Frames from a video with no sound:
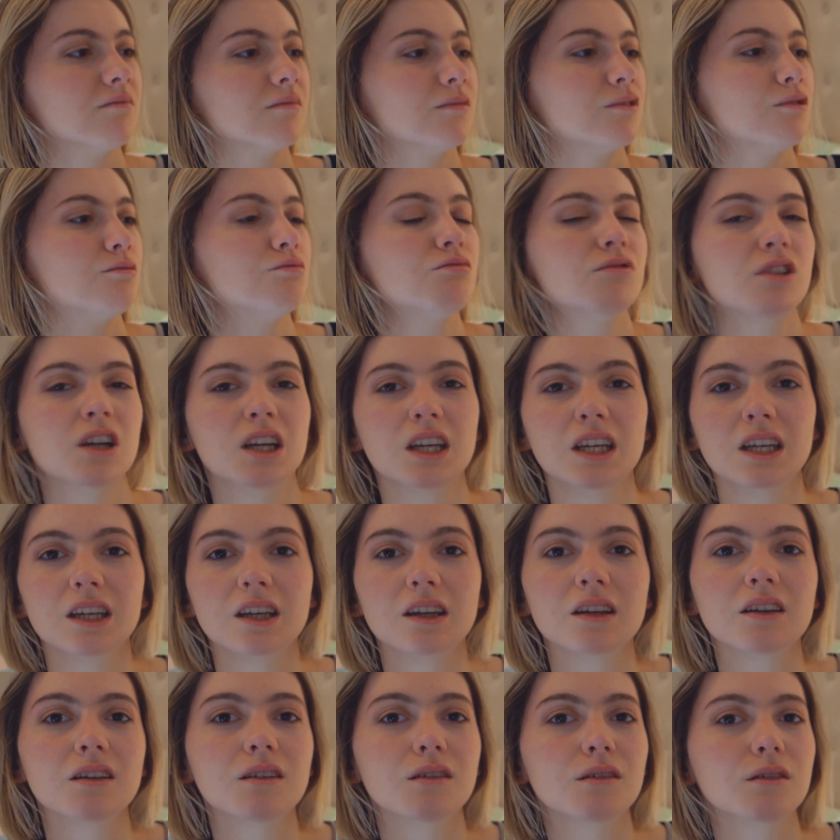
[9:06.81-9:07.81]
to break
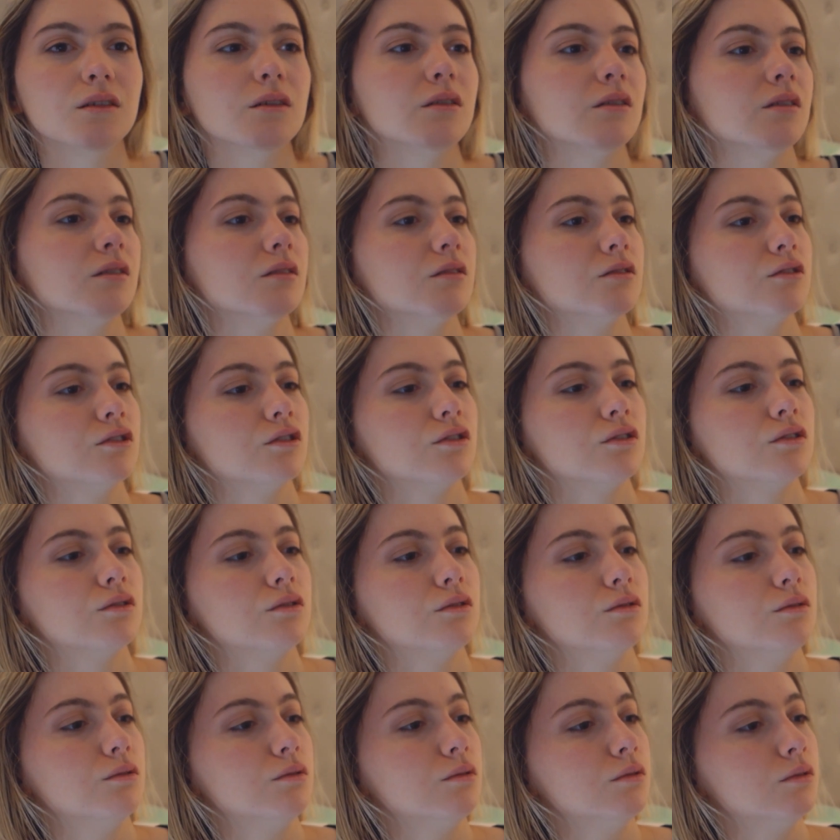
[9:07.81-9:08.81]
it, or just
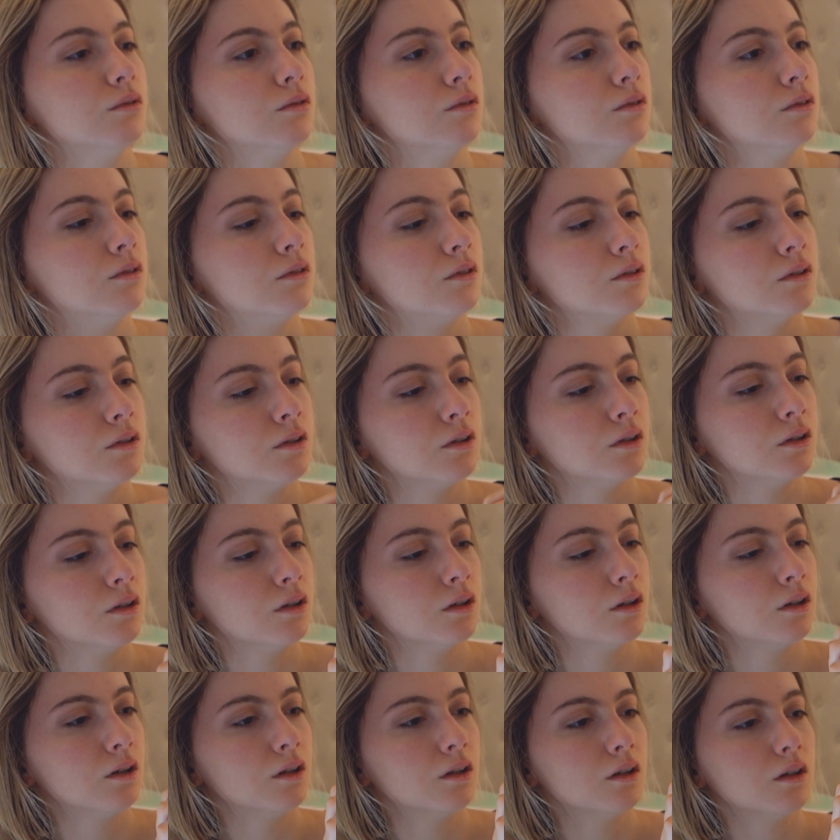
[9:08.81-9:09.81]
to
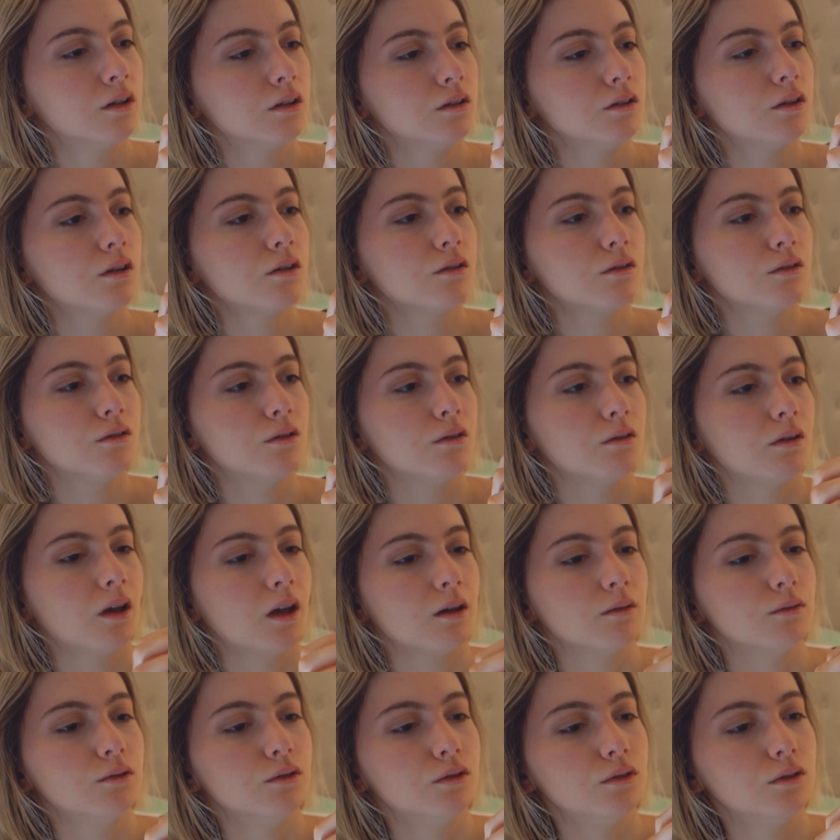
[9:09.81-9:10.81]
not know
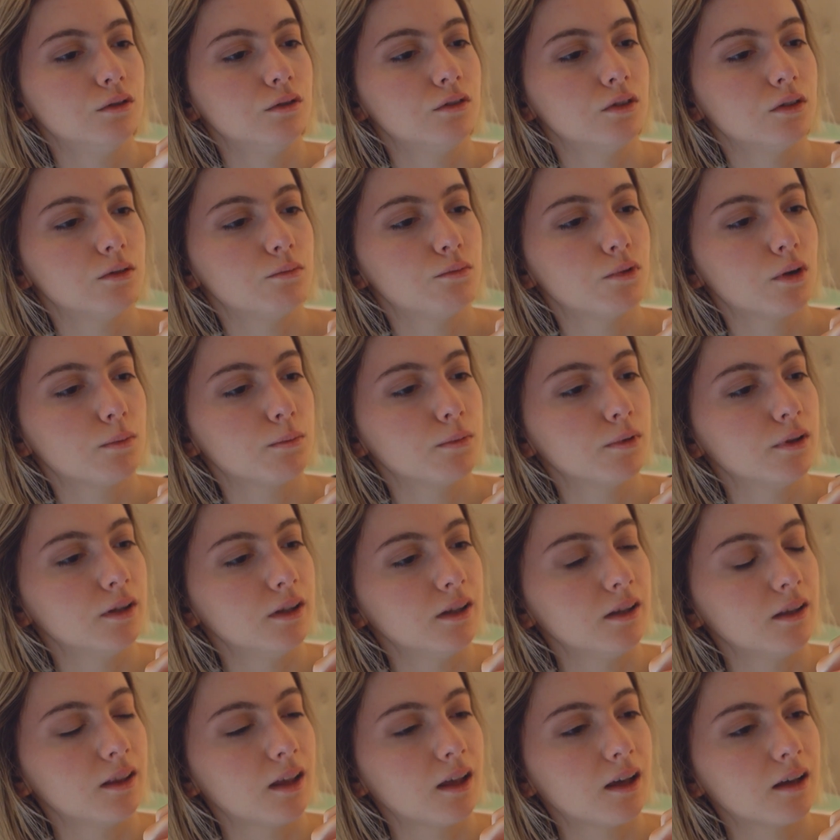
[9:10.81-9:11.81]
how to use it
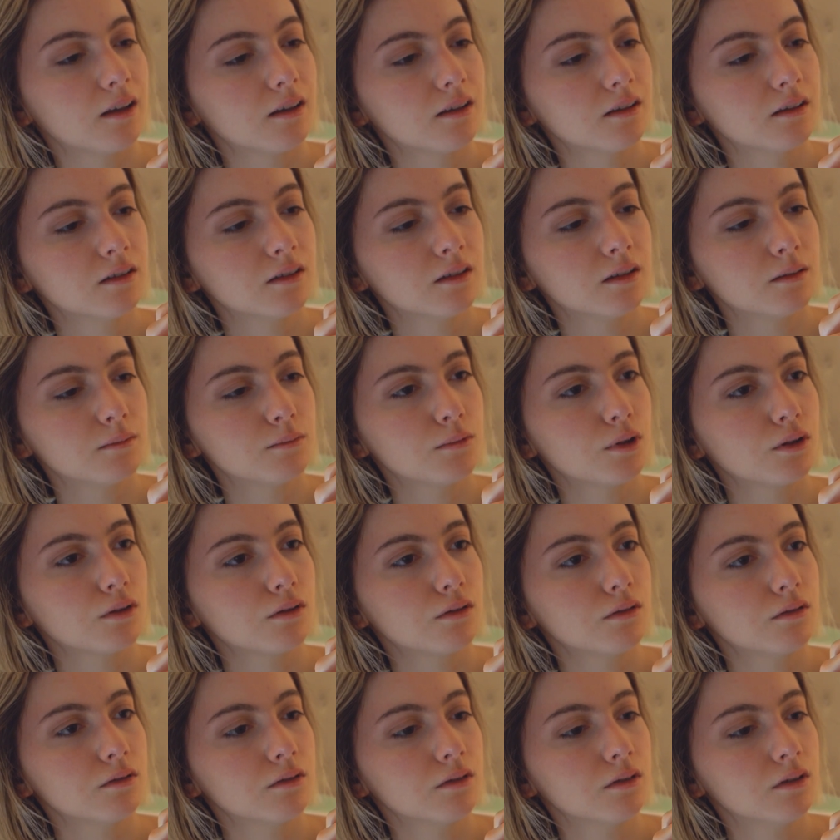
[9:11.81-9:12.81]
properly, that I'm not
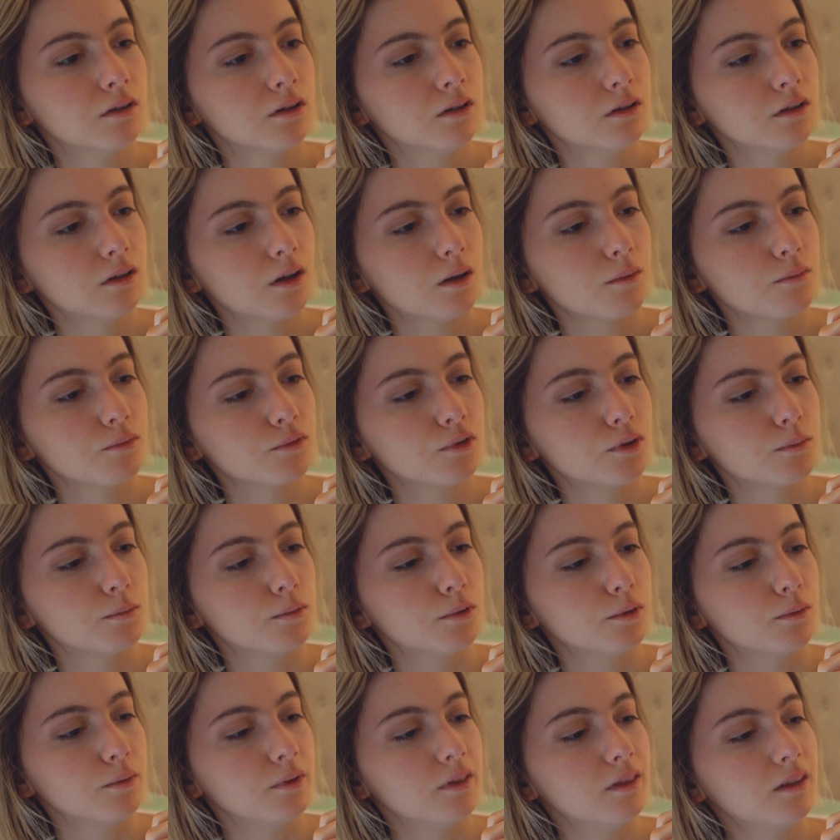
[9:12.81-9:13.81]
comfortable
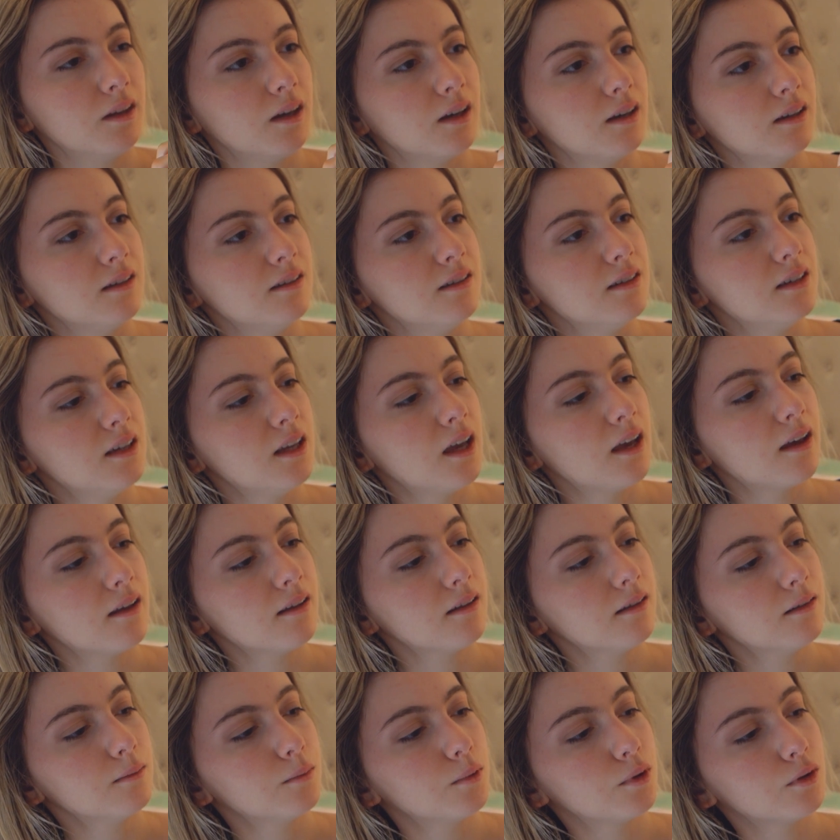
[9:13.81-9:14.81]
with the idea yet.
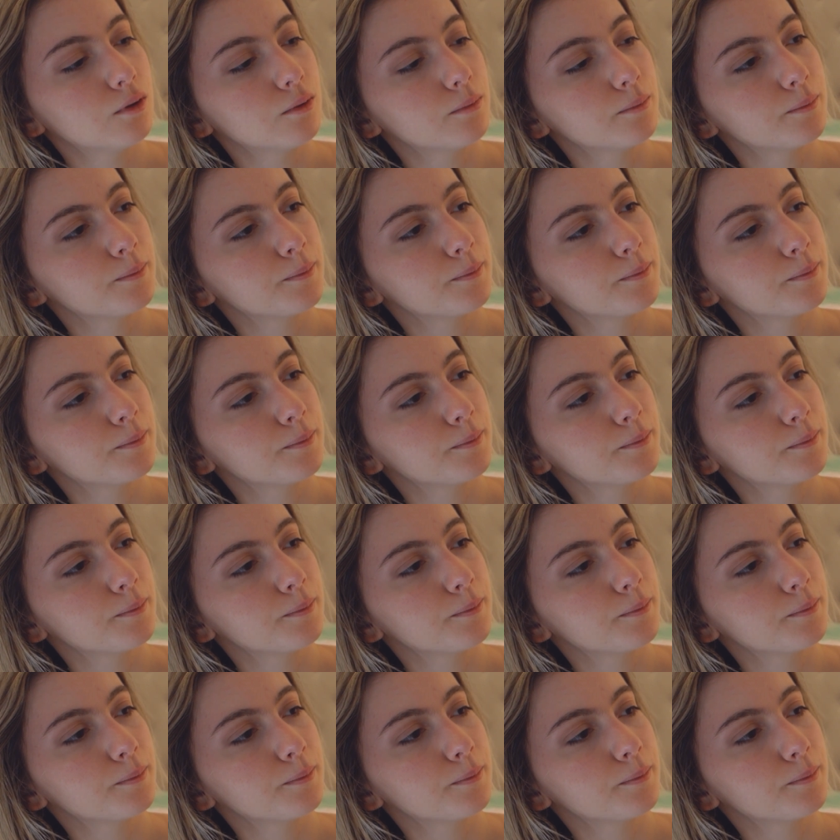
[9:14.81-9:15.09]
But